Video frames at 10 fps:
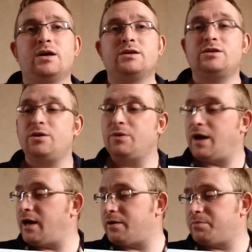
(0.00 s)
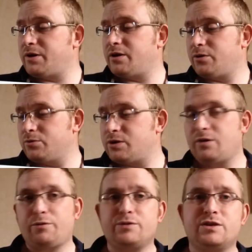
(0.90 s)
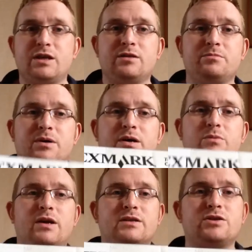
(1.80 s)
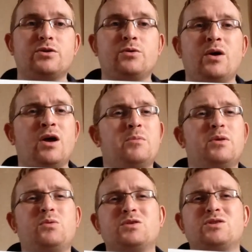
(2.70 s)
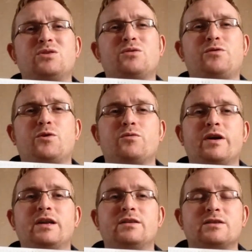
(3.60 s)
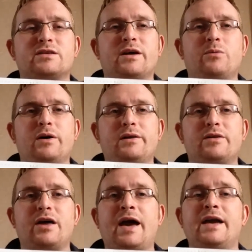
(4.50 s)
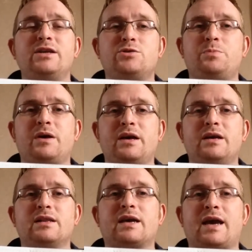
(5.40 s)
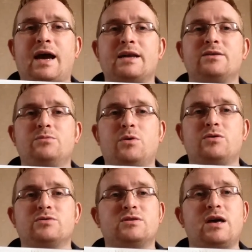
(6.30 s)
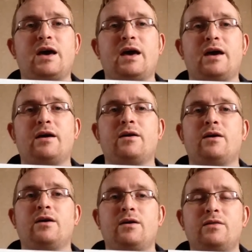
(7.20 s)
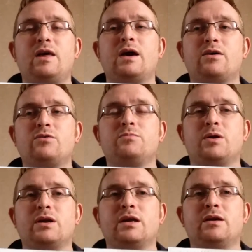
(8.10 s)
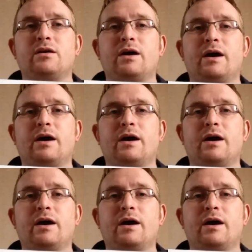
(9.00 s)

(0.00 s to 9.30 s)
So yeah, pretty cool. Don't often see them, but when I do, but the ones to look for really that sell well are the HP and the Canon ones. They're good money.